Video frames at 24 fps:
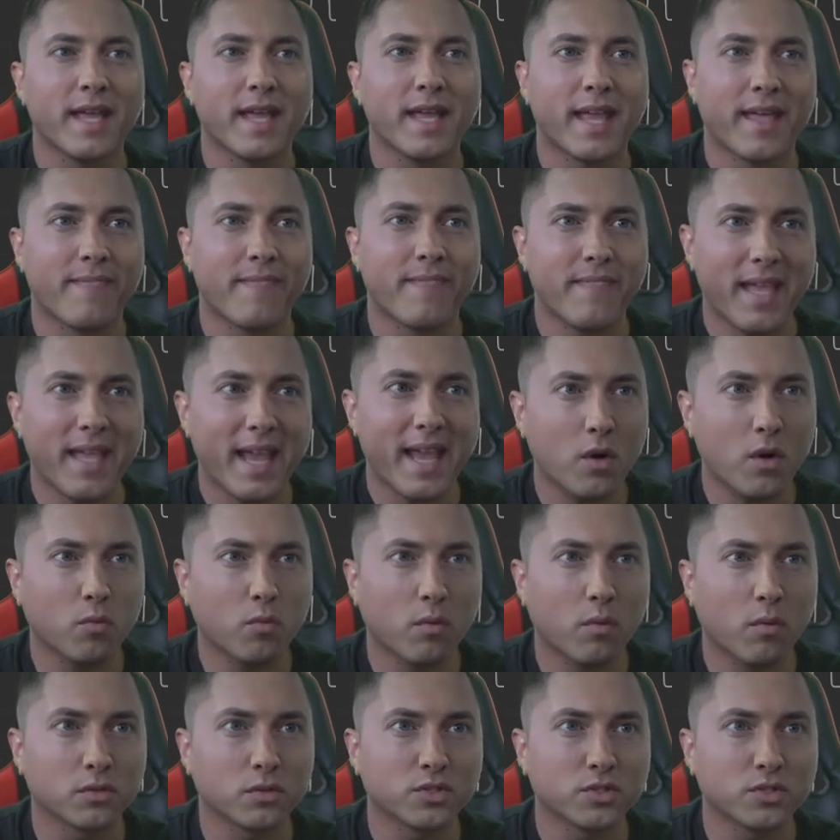And now
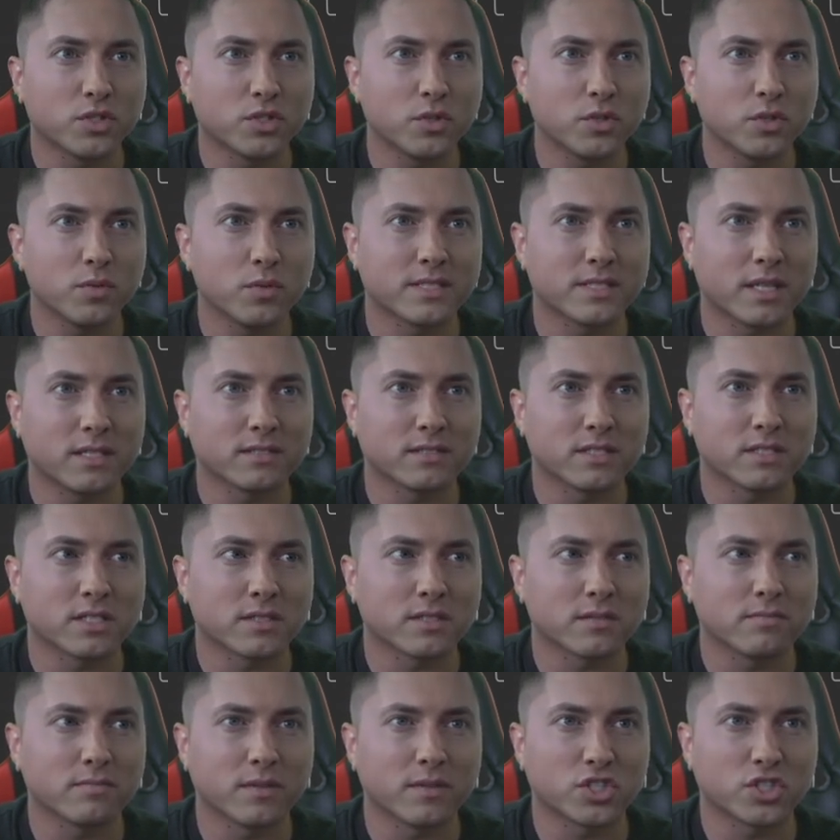what we'll do is I'll
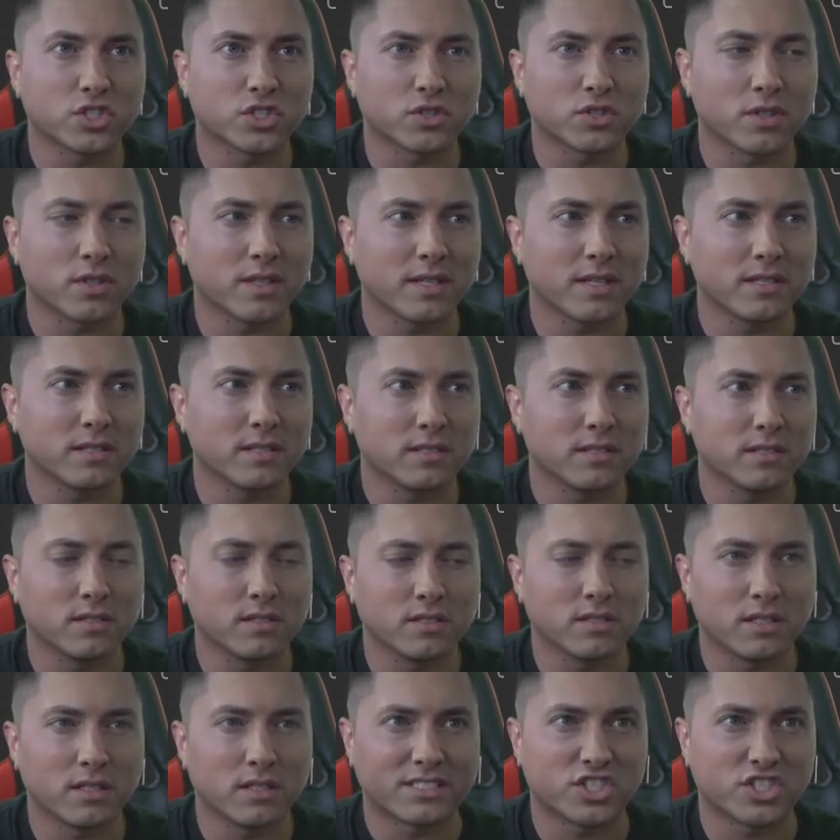just make sure
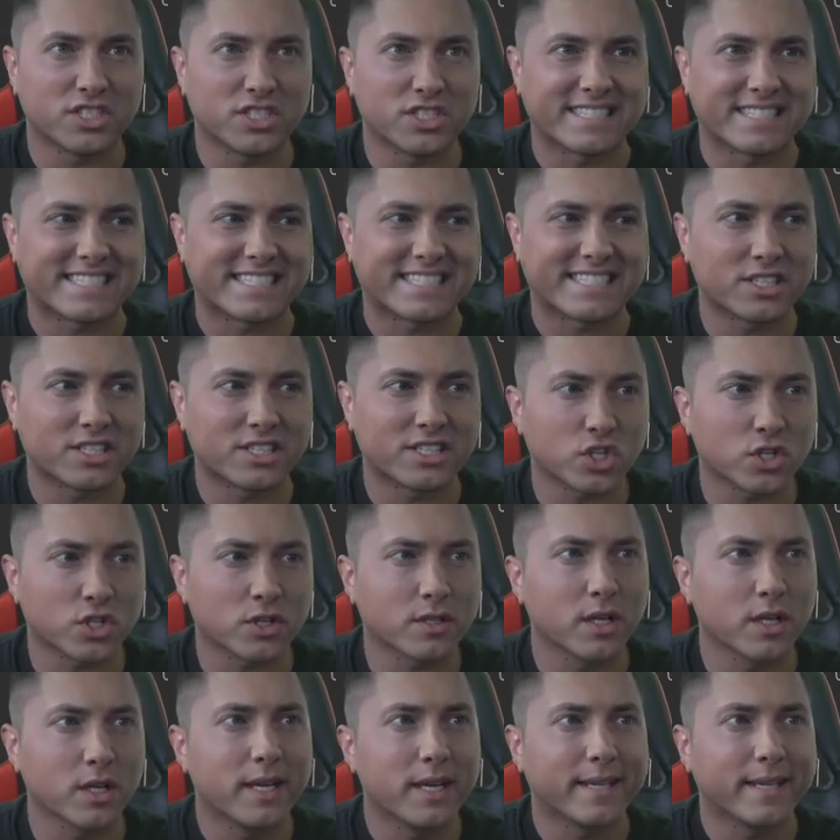that she's centered.